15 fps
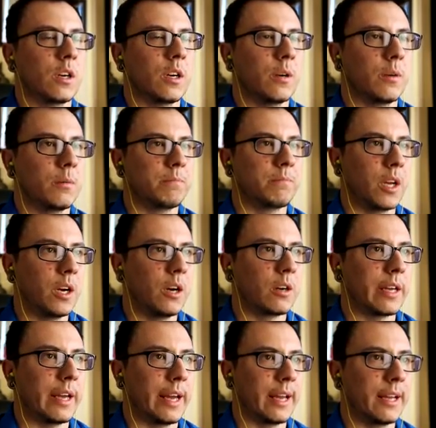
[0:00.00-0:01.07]
Alright,
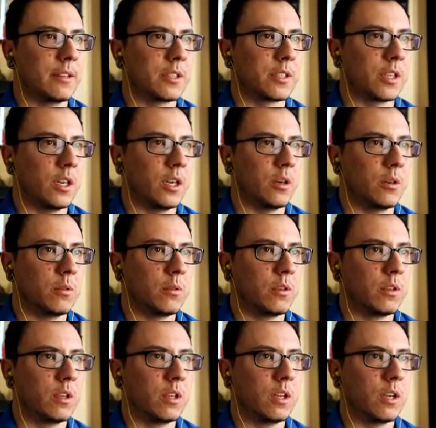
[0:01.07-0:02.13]
okay, so
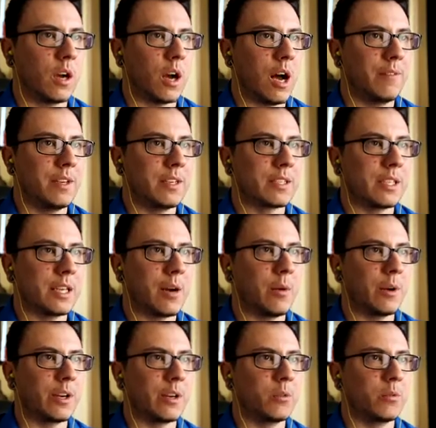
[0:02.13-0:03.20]
obviously
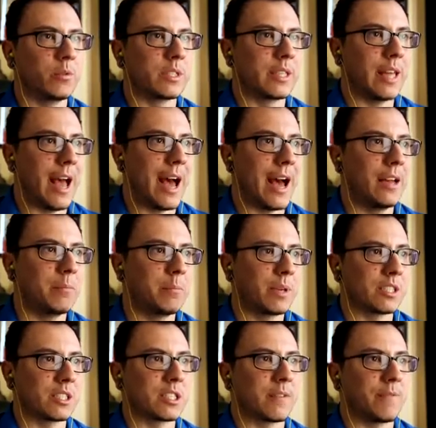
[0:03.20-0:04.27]
I want to use that
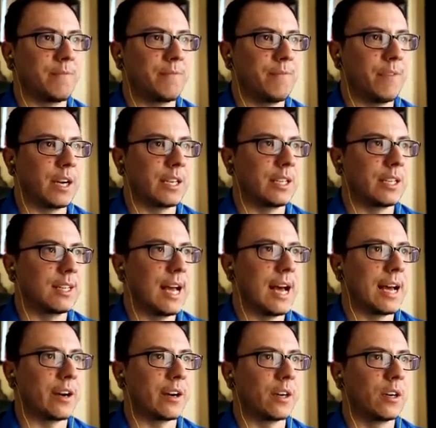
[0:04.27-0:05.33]
because it's a fucking
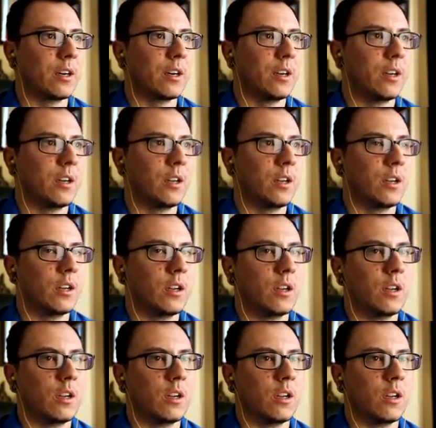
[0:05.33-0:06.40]
ladder.
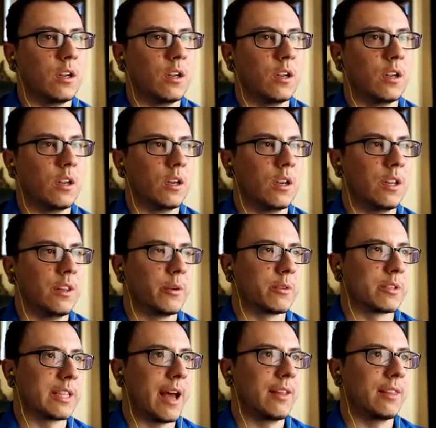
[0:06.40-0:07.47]
And there
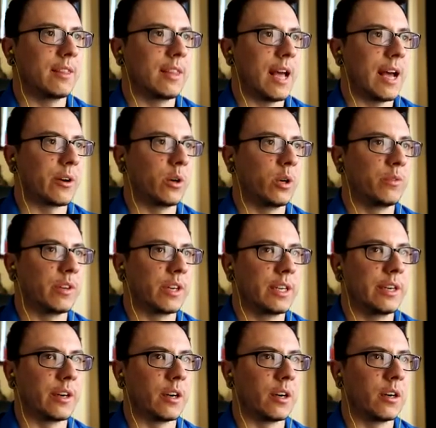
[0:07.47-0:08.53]
was that ladder over
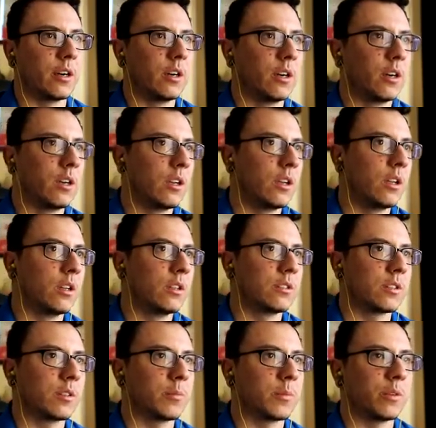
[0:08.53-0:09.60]
here,
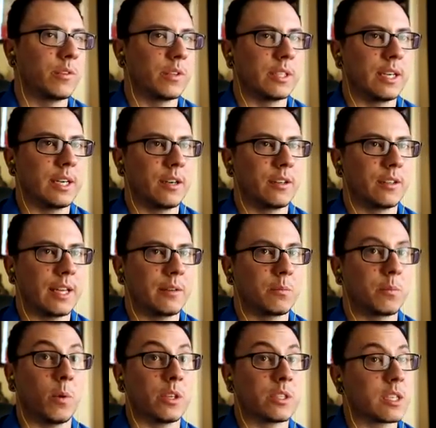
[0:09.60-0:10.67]
somewhere over there,
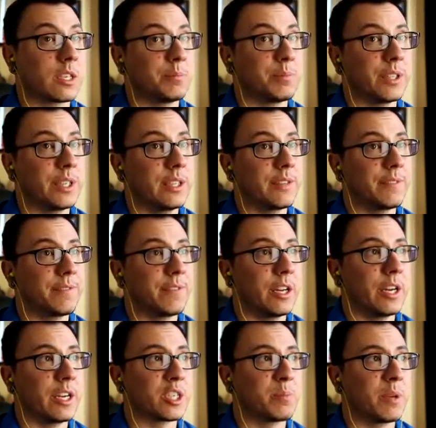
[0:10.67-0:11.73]
that wasn't completely
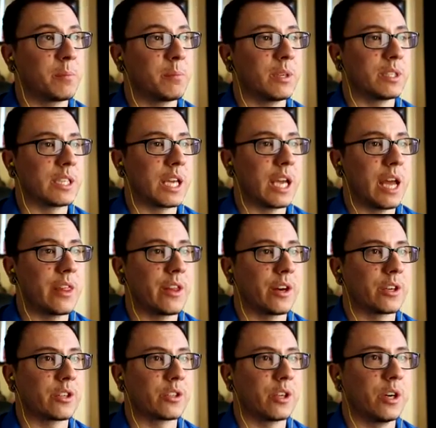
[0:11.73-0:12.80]
finished being put
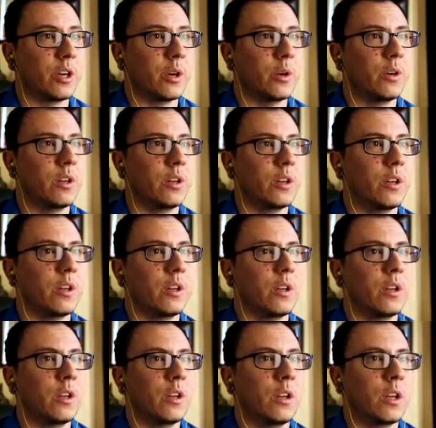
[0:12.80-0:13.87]
together, so
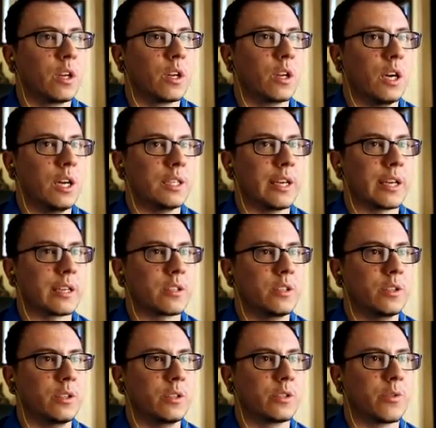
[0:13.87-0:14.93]

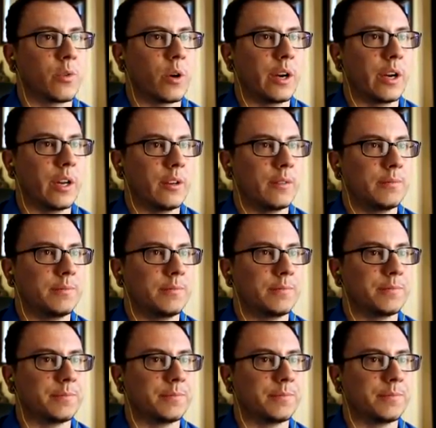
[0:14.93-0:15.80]
context clues for you.